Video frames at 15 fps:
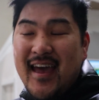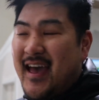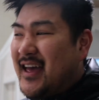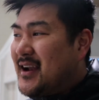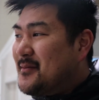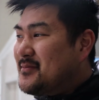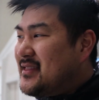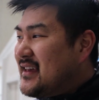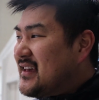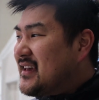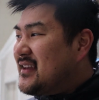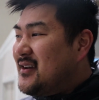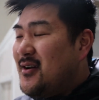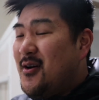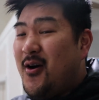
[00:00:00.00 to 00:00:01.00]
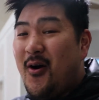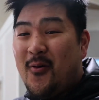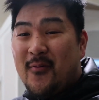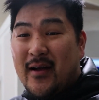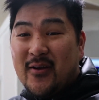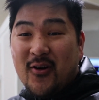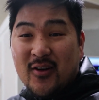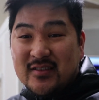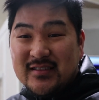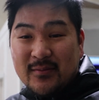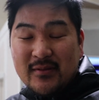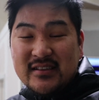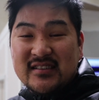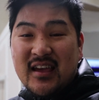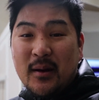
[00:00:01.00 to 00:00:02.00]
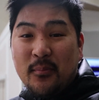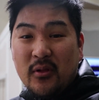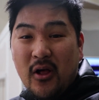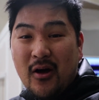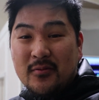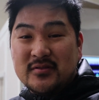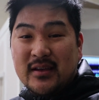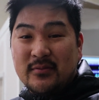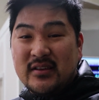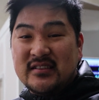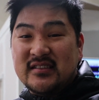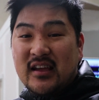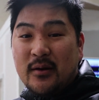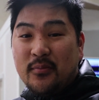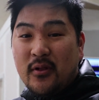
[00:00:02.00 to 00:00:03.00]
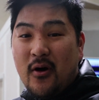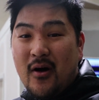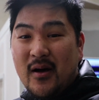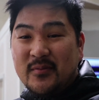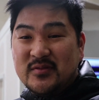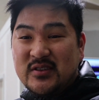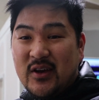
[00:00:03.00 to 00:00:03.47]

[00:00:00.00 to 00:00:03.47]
And I'm thinking, oh my God, something's gonna blow up, something's gonna blow up.